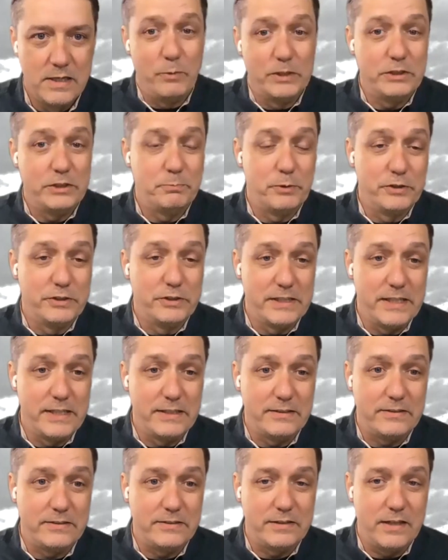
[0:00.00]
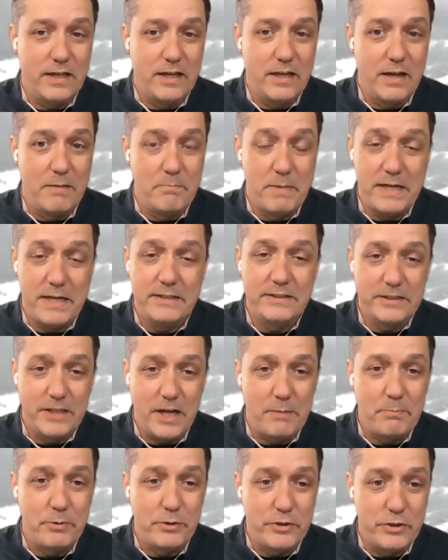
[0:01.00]
Which presents amazing
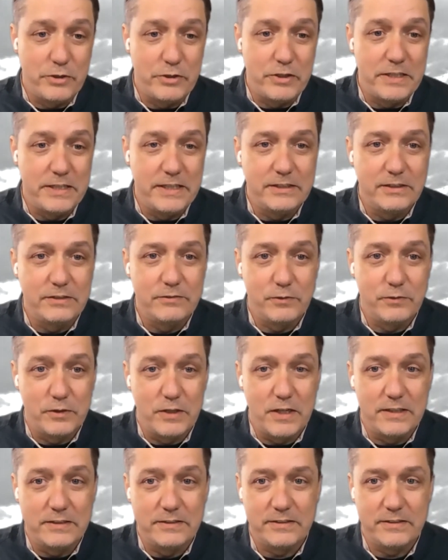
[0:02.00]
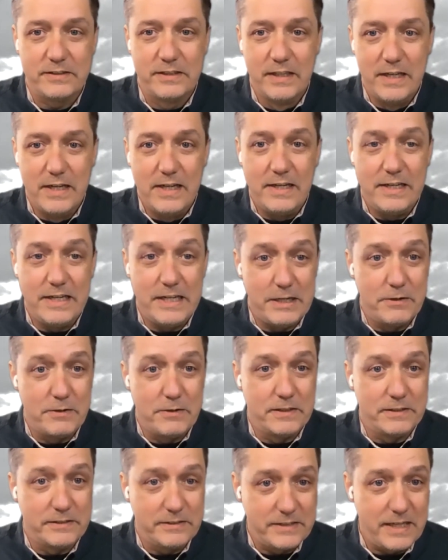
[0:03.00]
opportunities for us here
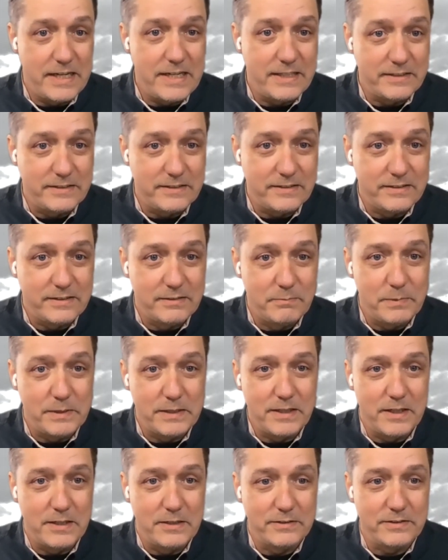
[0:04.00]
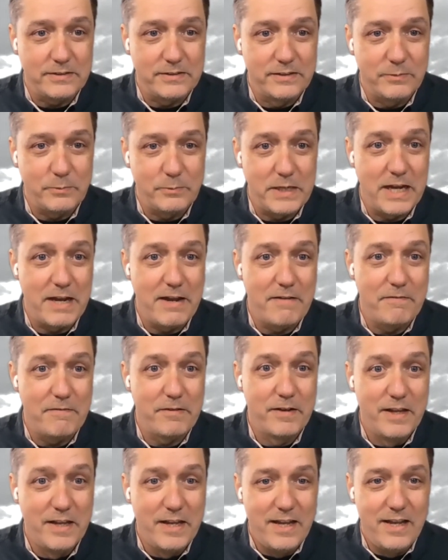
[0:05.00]
in the States, because we have
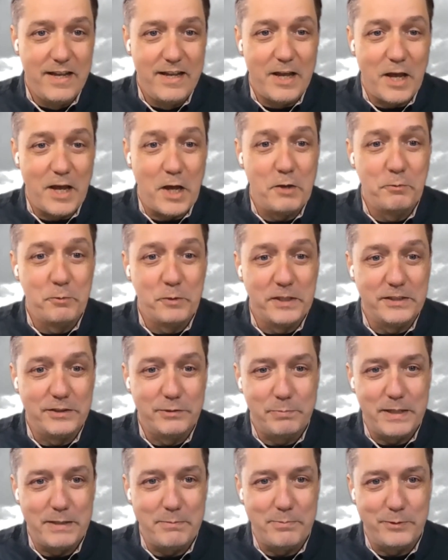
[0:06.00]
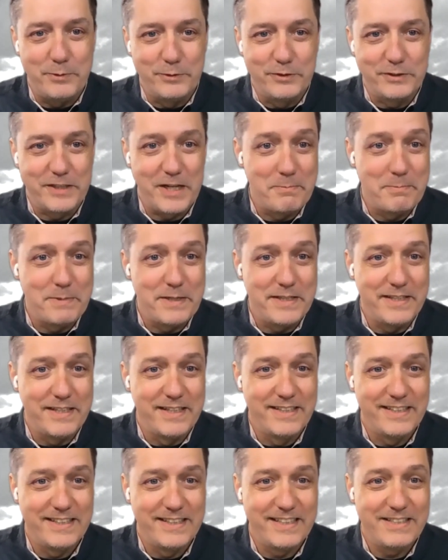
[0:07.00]
unreached peoples coming
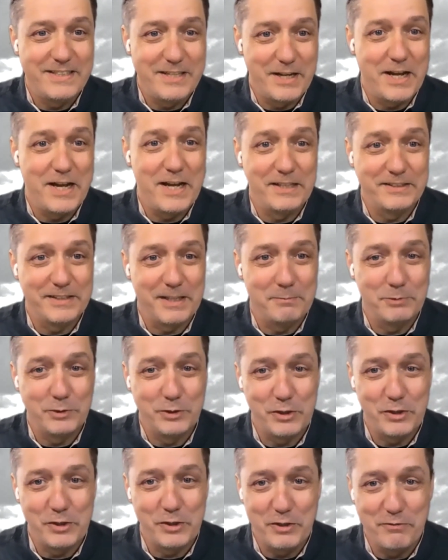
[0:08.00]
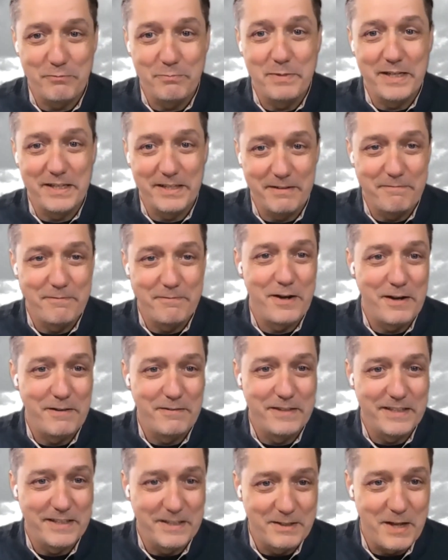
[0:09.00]
to us. I'm sure you've been
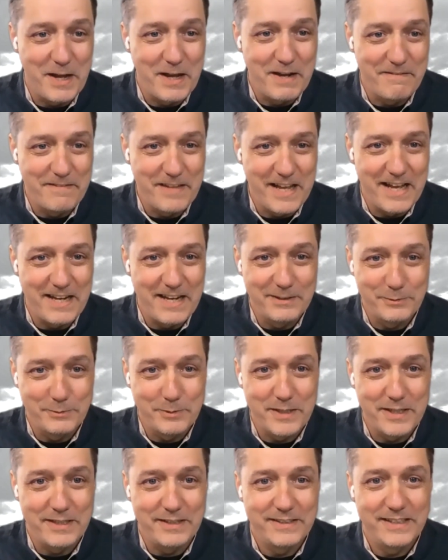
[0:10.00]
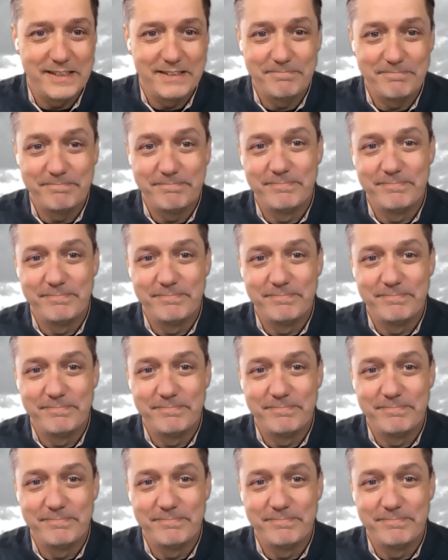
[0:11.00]
involved in a lot of that as well, huh?